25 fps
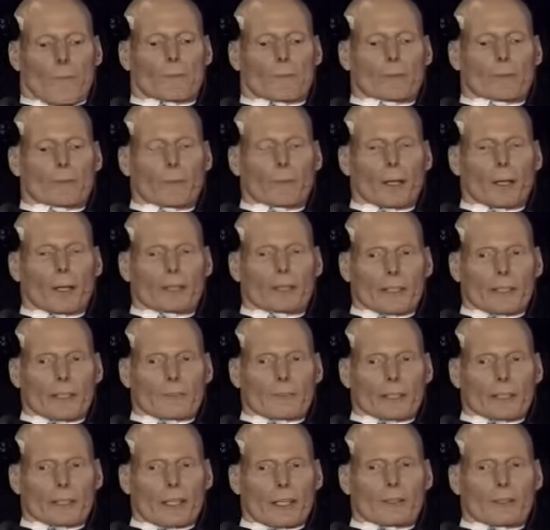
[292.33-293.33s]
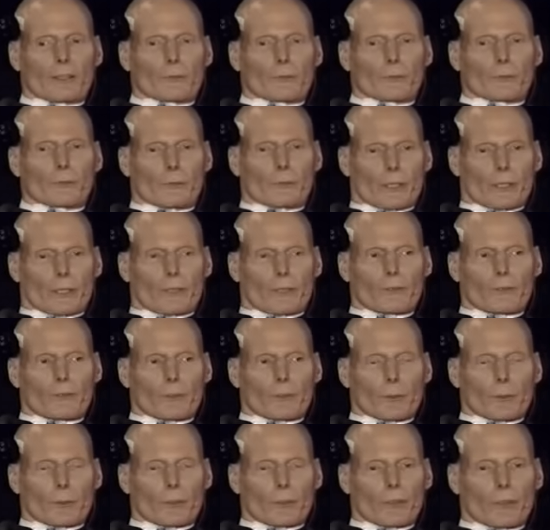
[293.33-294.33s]
Come on, let's take
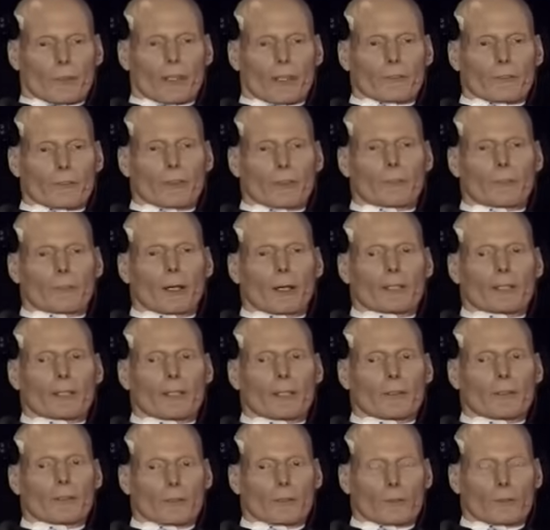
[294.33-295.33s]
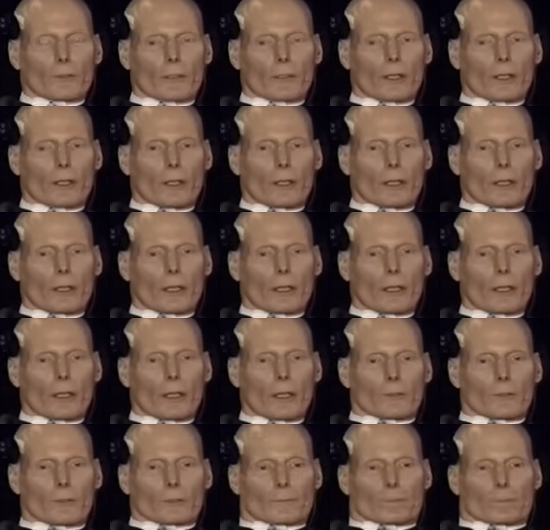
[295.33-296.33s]
reasonable risks. Come on, let's
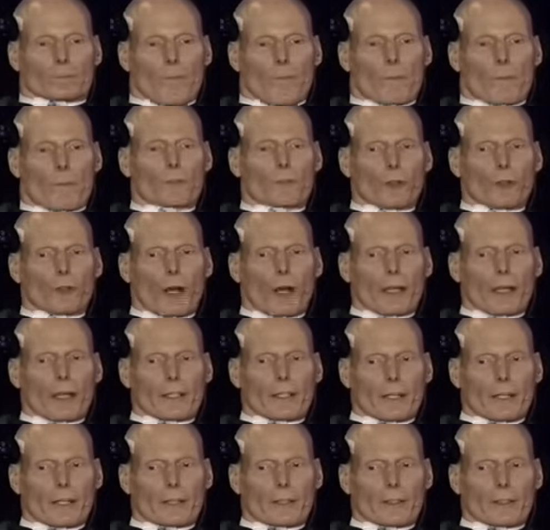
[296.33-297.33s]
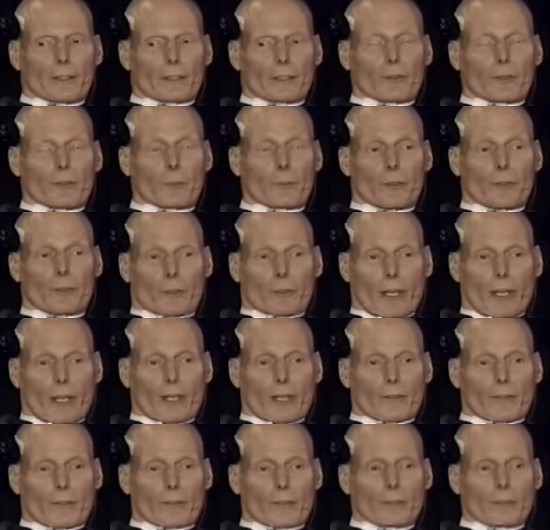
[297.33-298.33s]
try an idea. Let's be
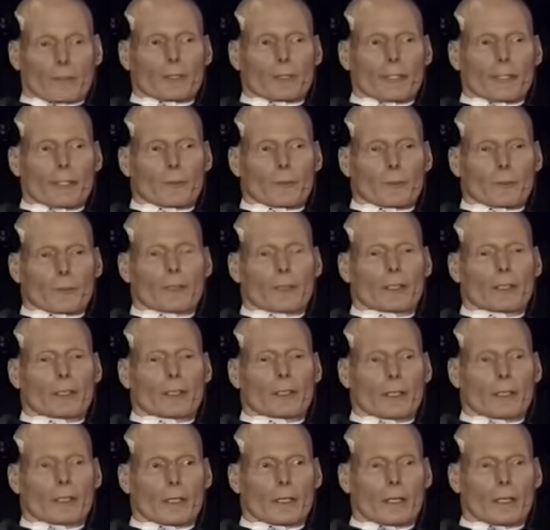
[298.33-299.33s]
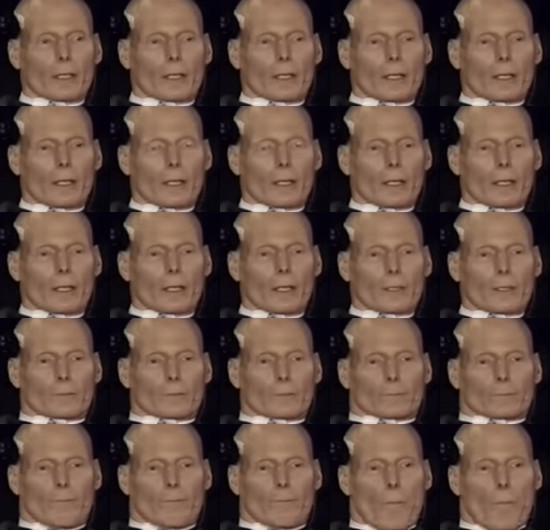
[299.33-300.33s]
safe, but let's be
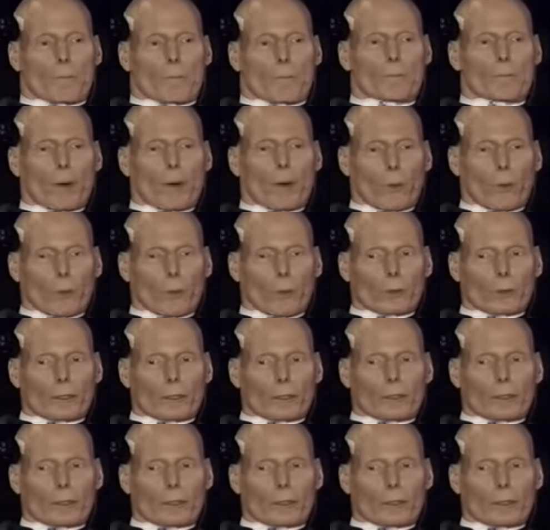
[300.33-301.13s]
bold